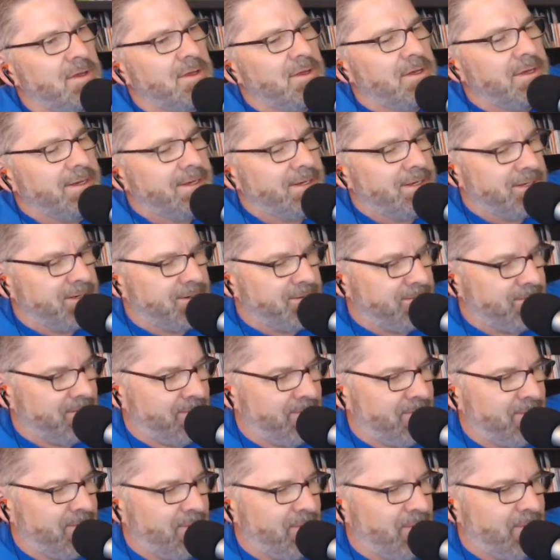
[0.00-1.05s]

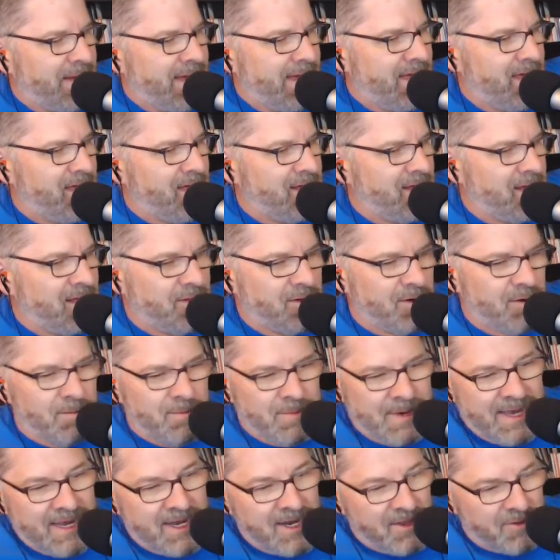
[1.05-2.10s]
by another
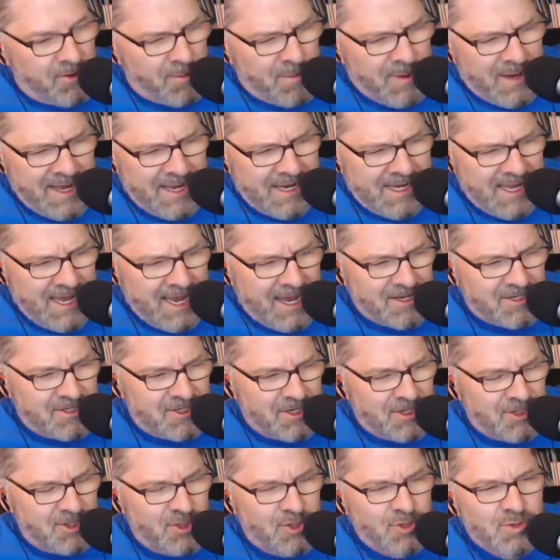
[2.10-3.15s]
podcast
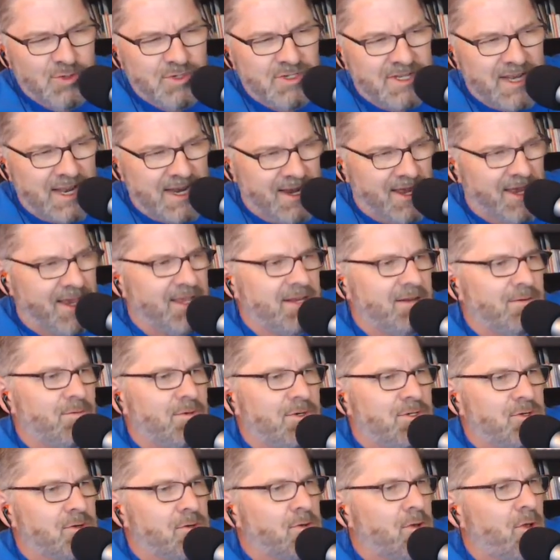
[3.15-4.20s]
on Tuesday night,
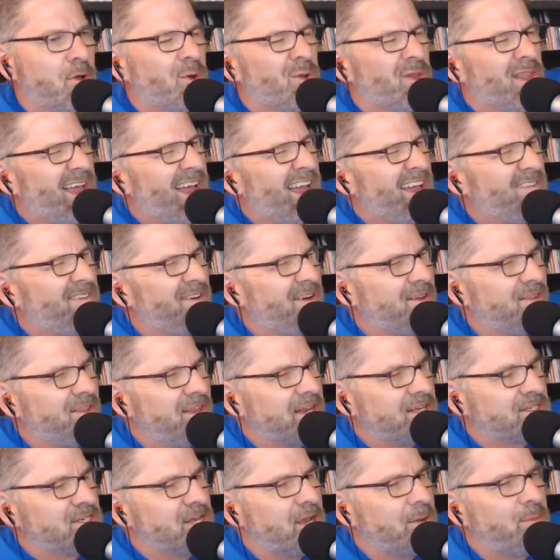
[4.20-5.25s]
which will go live here in the
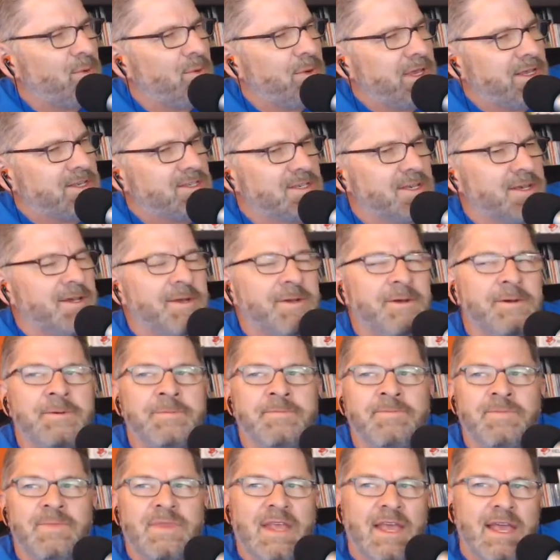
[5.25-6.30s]
next couple weeks.
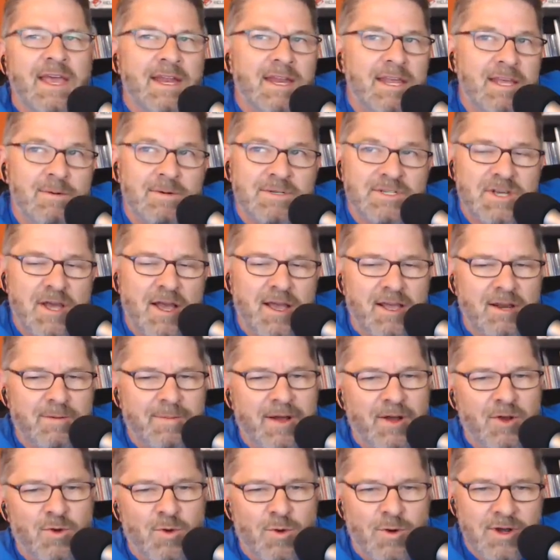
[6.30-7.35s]
And he was talking
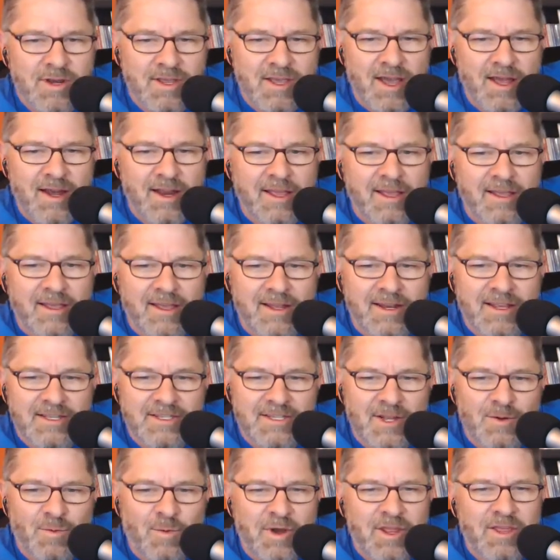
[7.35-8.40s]
about cord cutting, and he
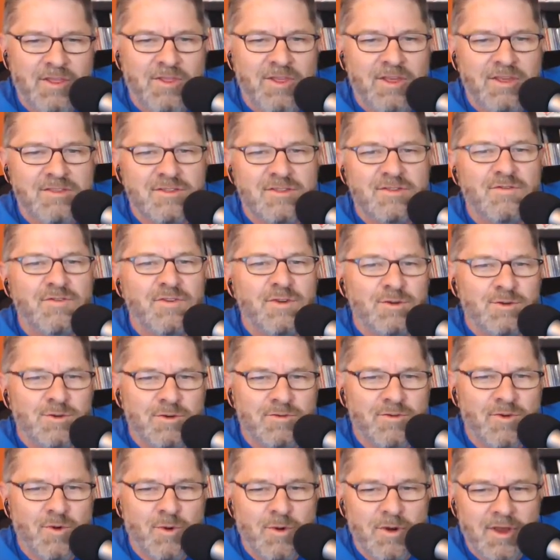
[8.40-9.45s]
said, "What do you think's the future
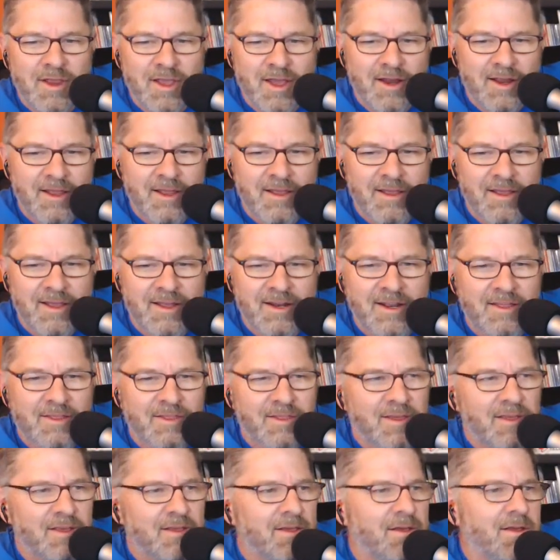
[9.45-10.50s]
of cord cutting?" And I
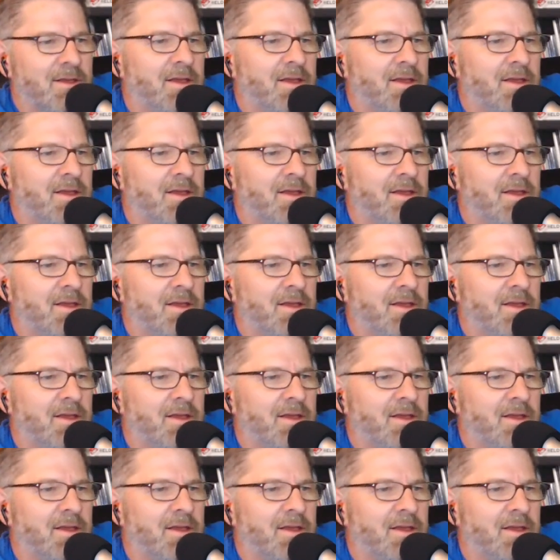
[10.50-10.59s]
think